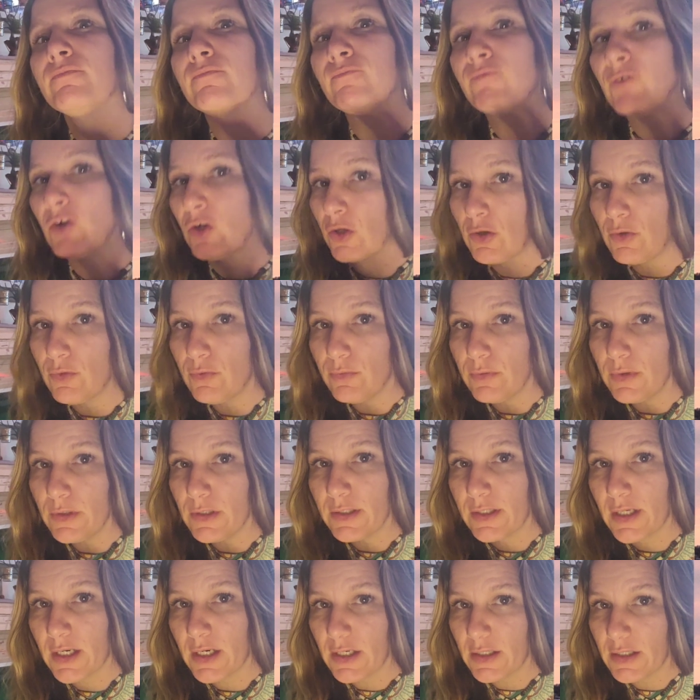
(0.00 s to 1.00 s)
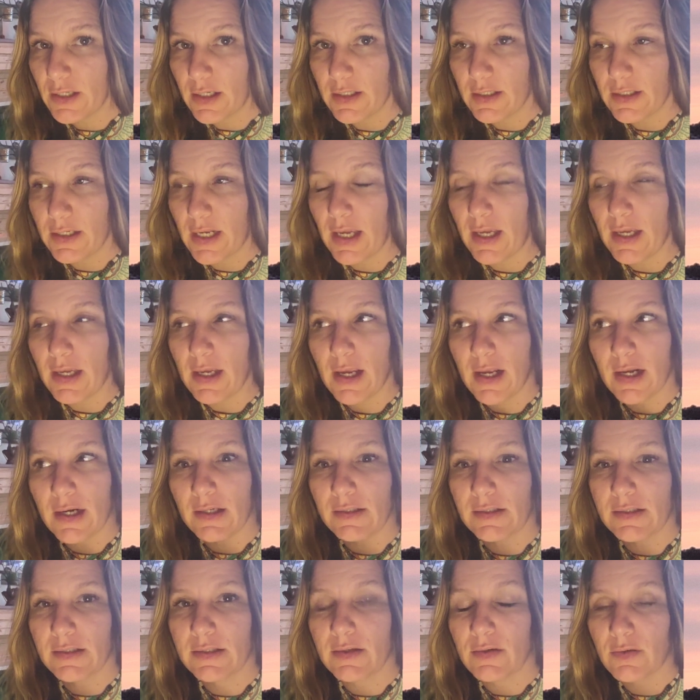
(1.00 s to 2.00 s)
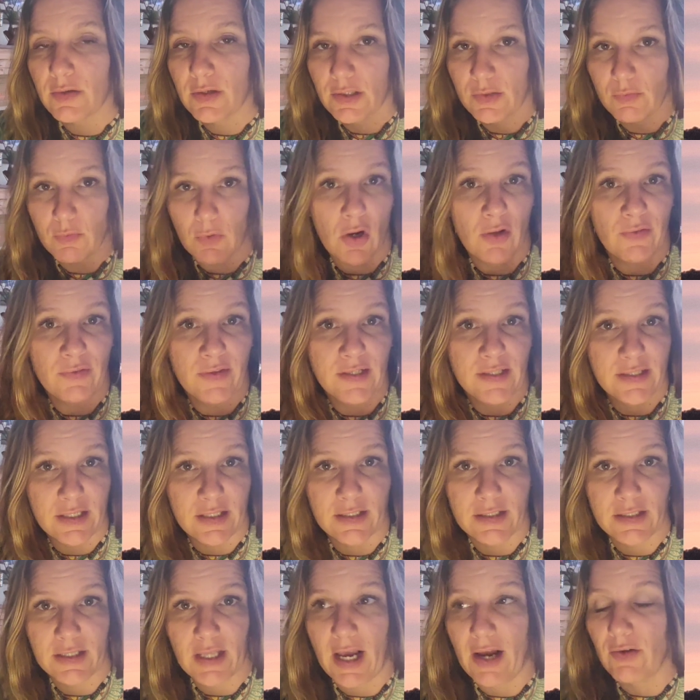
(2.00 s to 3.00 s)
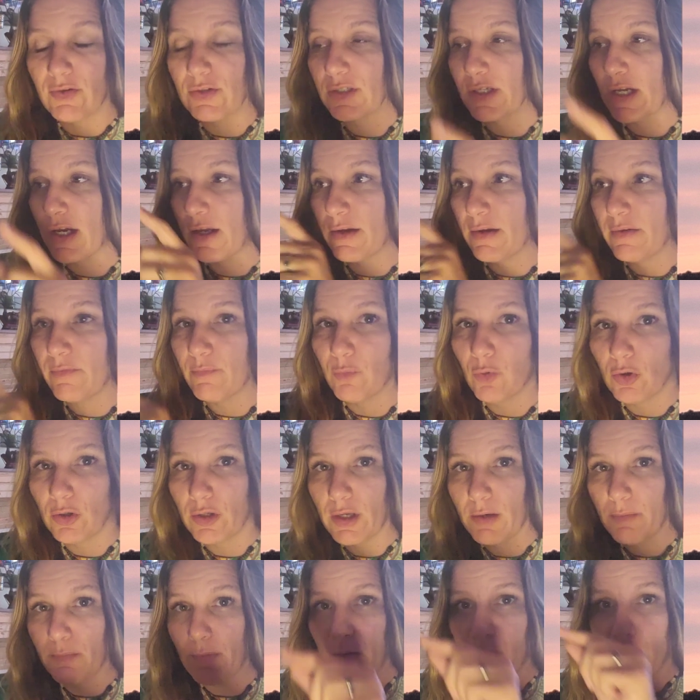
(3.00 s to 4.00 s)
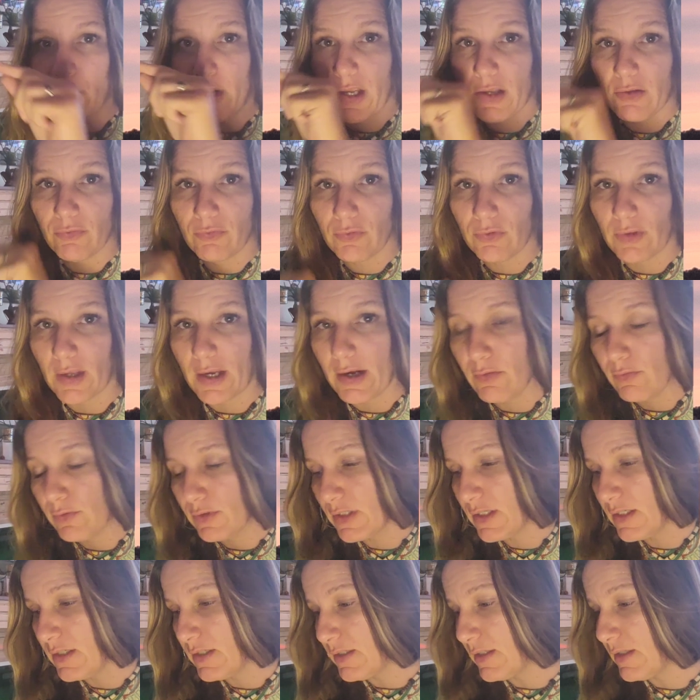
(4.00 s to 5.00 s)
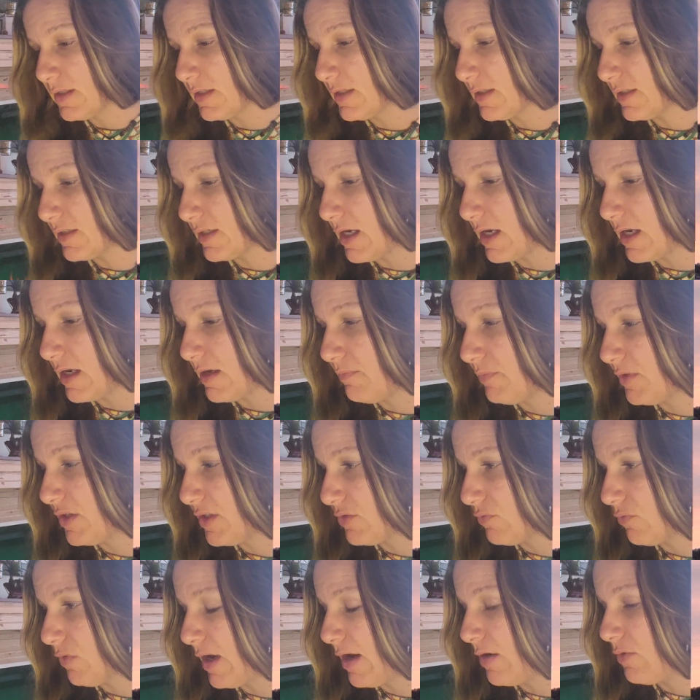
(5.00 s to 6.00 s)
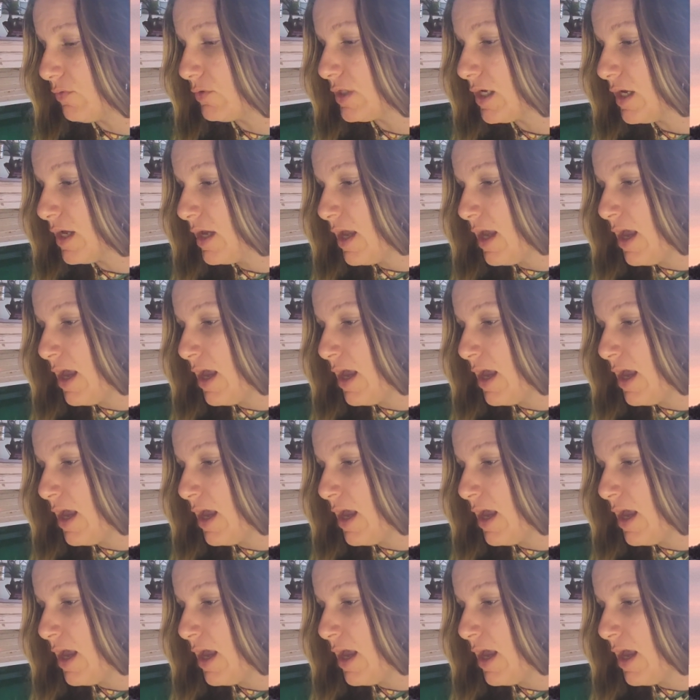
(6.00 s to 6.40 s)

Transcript: Virgo is getting done today, and it's because we're on the 6th house. I am working my way through the houses this round.